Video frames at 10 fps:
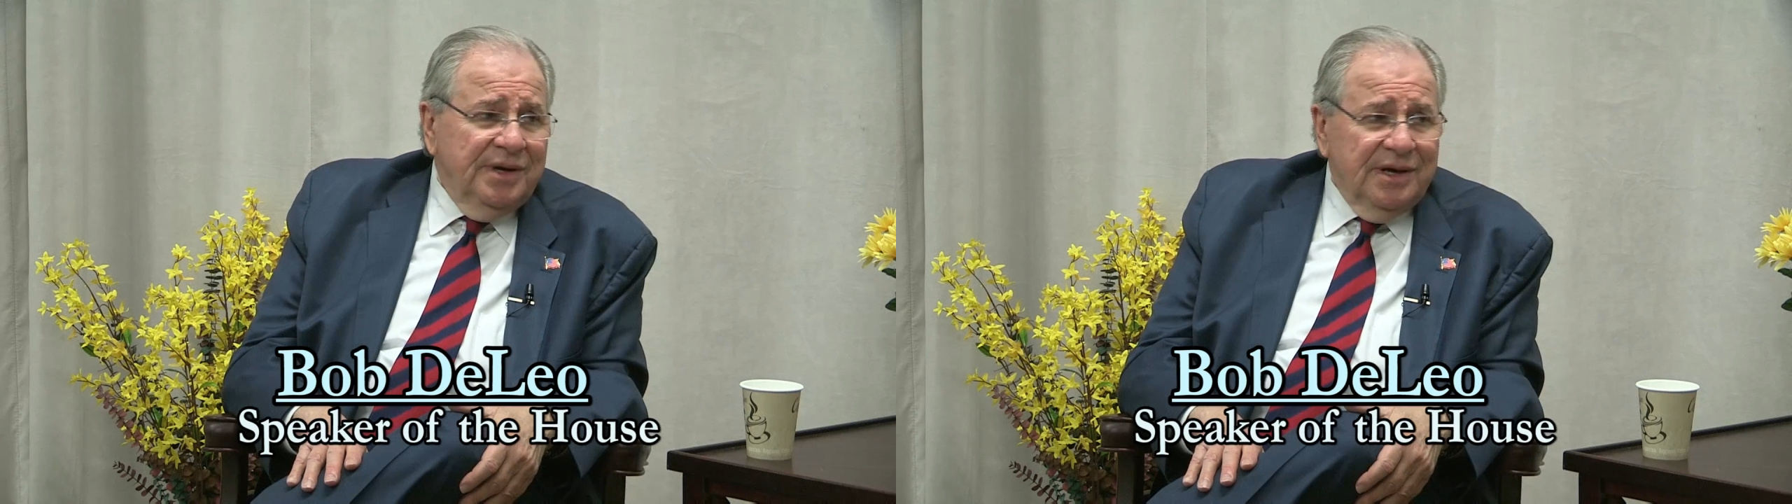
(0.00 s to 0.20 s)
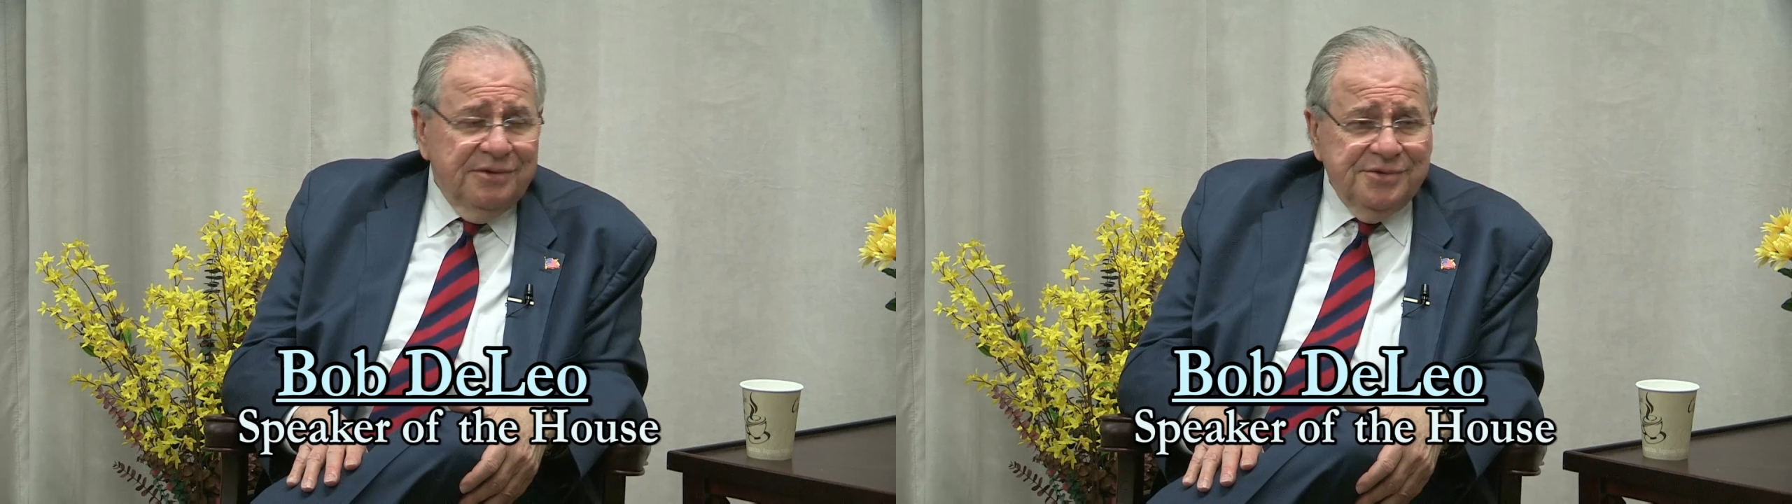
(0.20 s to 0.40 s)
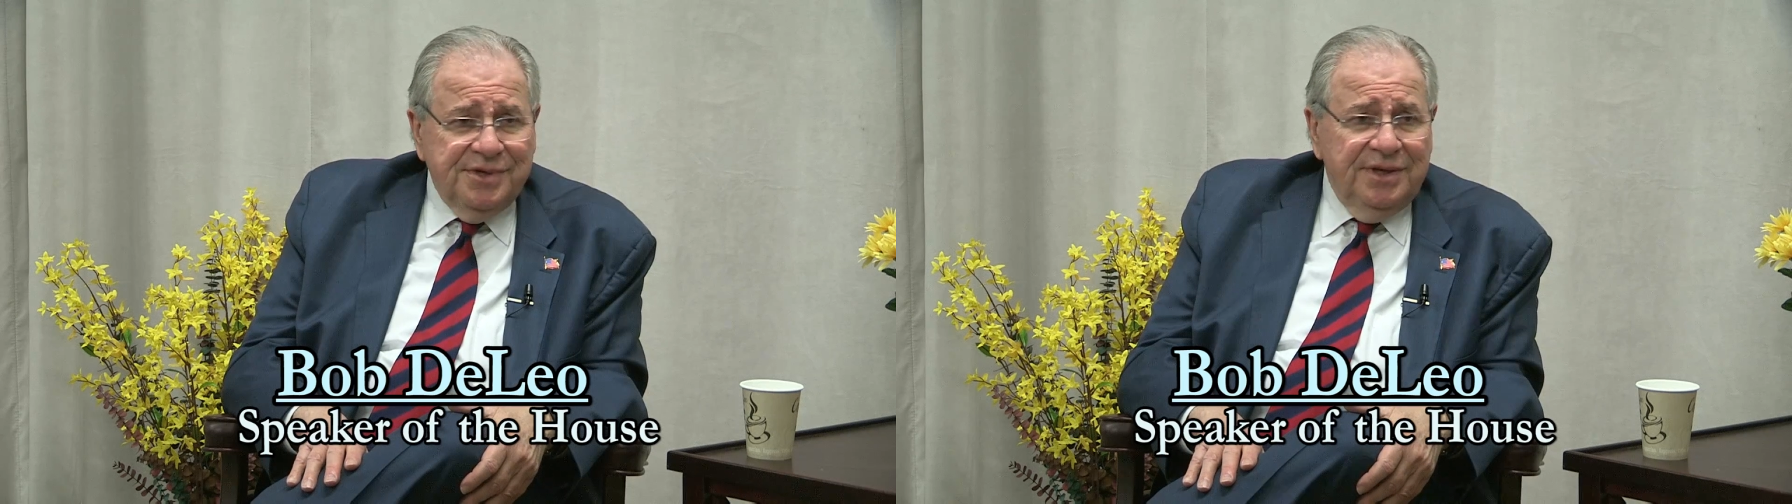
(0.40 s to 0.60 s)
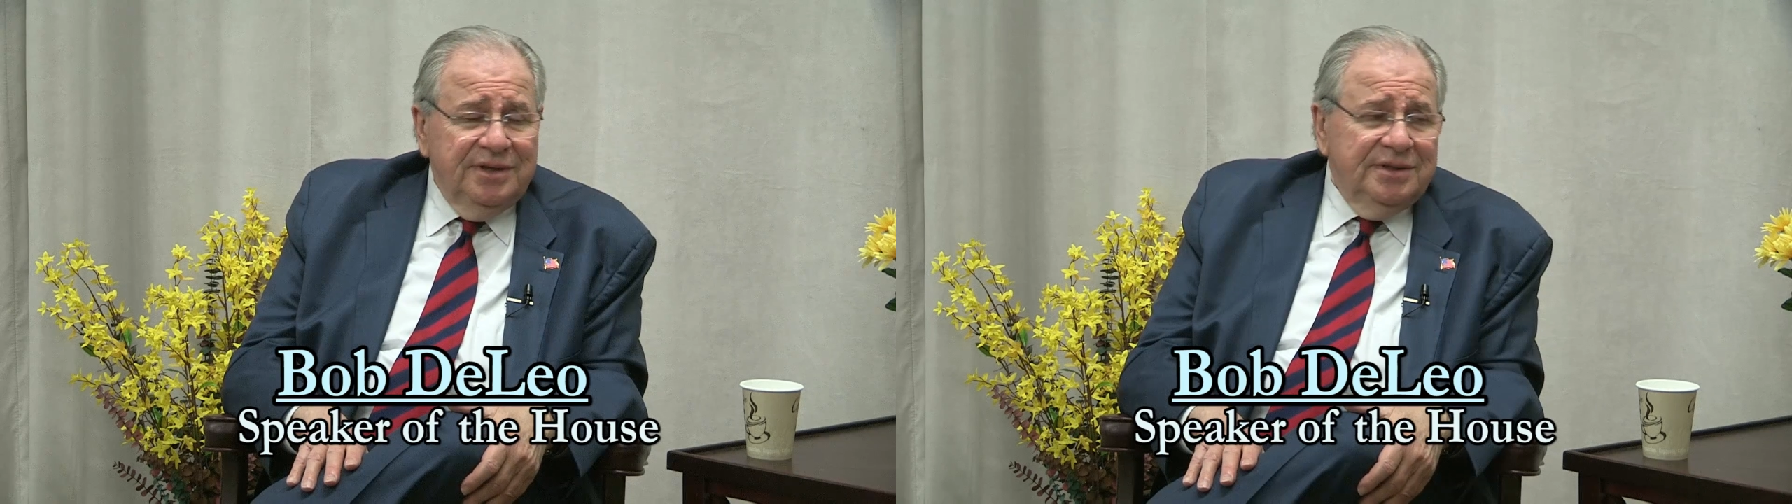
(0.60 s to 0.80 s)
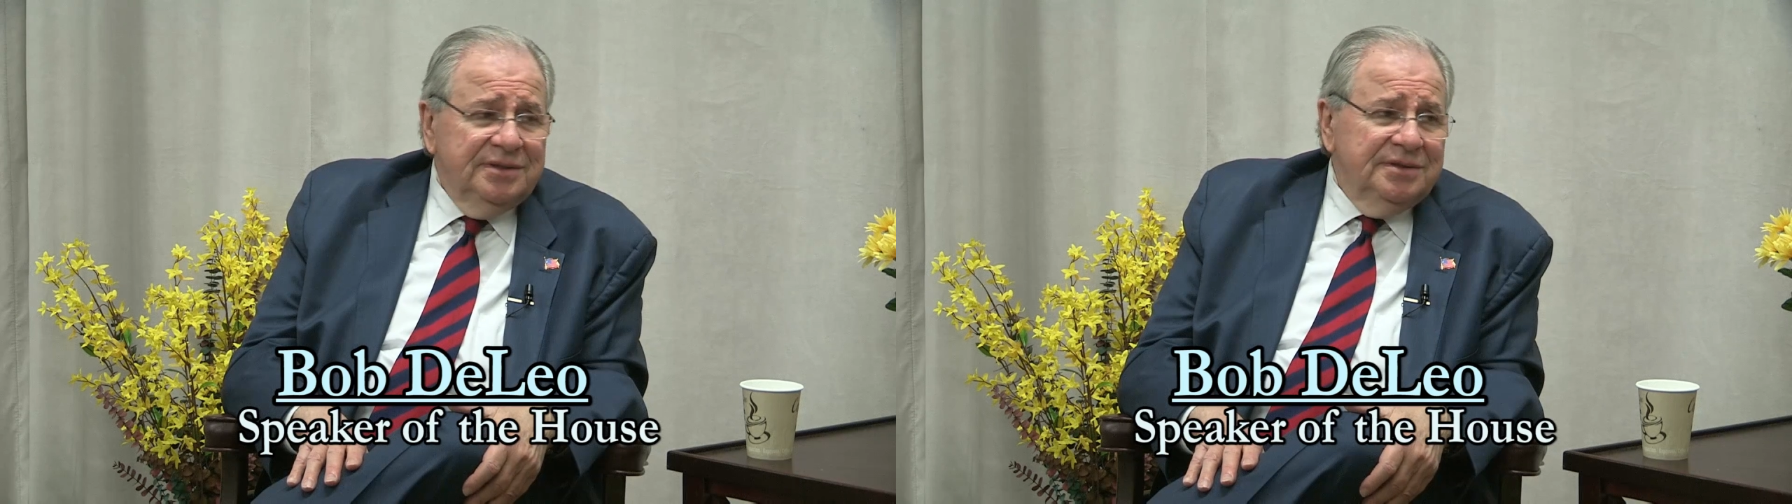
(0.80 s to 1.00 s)

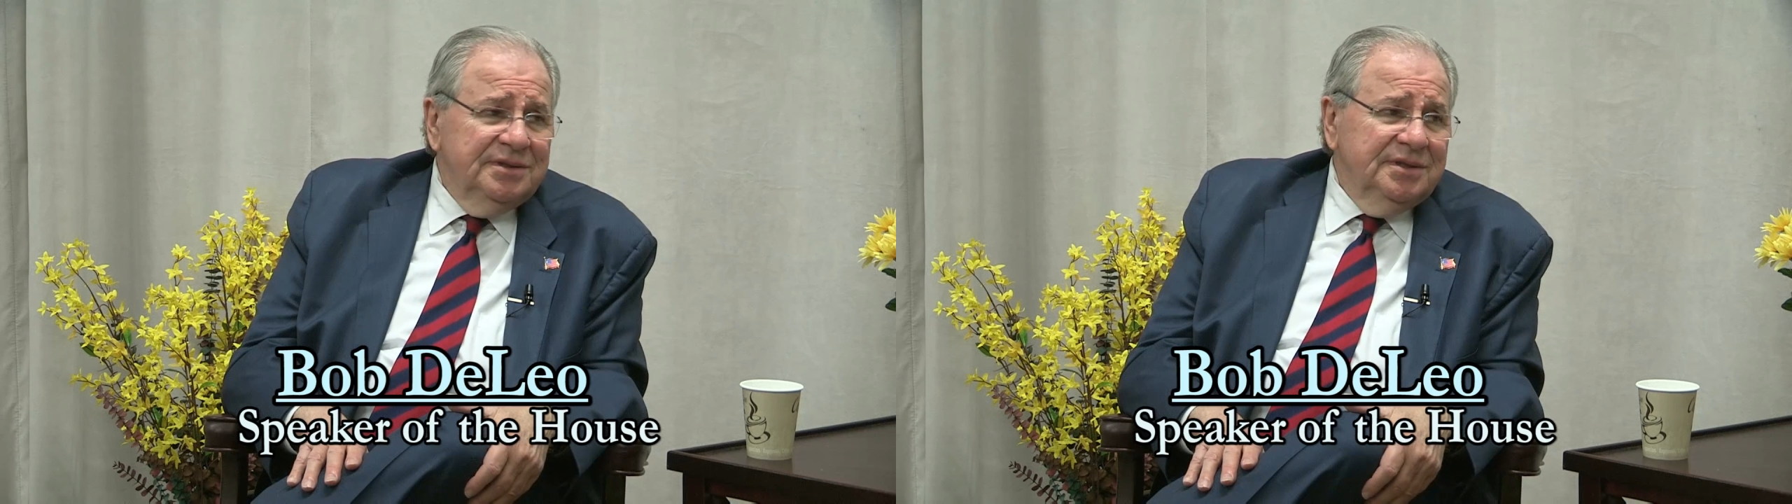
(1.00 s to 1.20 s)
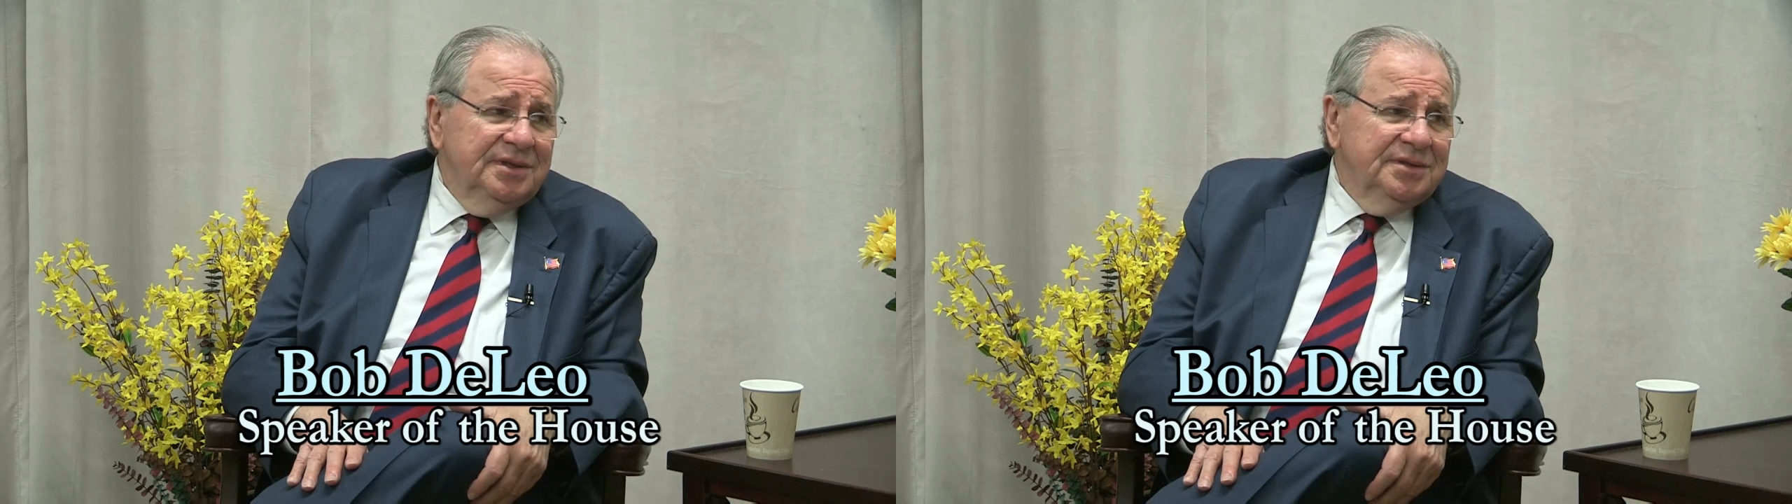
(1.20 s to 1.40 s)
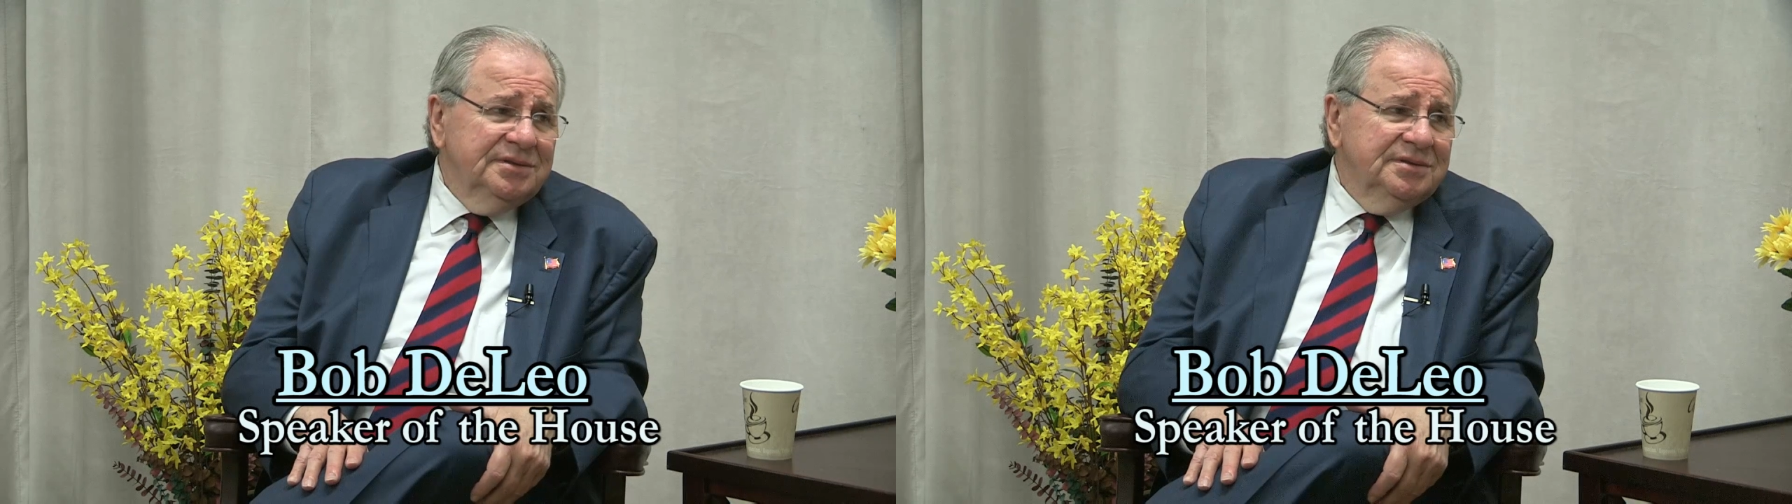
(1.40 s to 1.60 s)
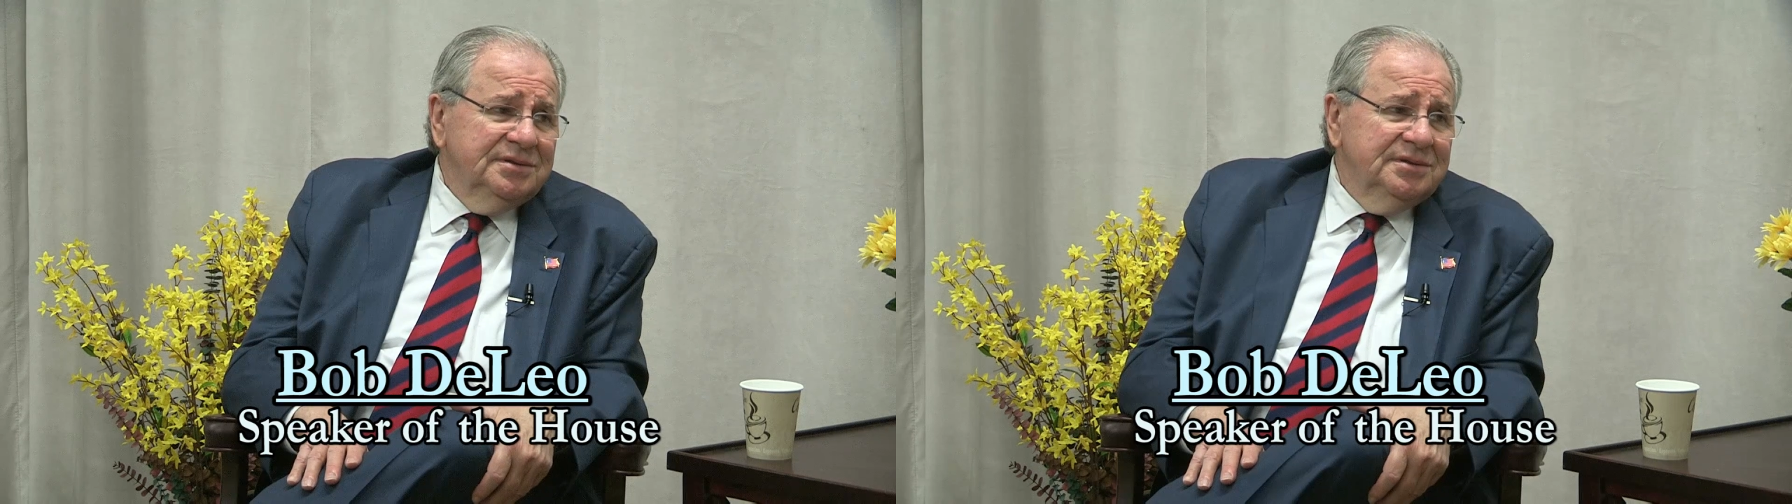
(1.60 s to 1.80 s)
housing and